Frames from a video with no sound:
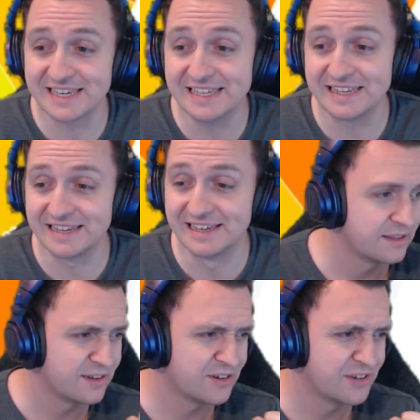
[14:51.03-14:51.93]
in.
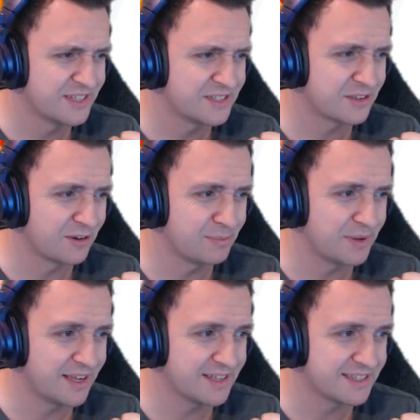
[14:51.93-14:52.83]
No, it's gone
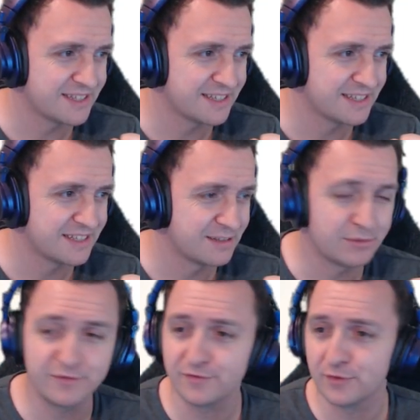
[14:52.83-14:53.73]
past.
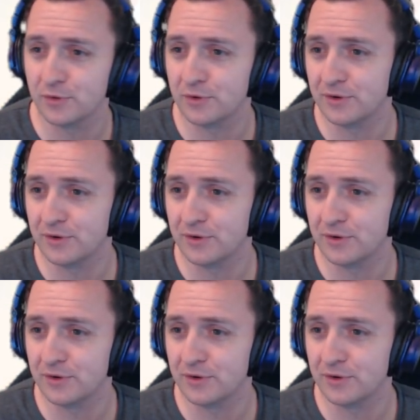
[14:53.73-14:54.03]
Number 4.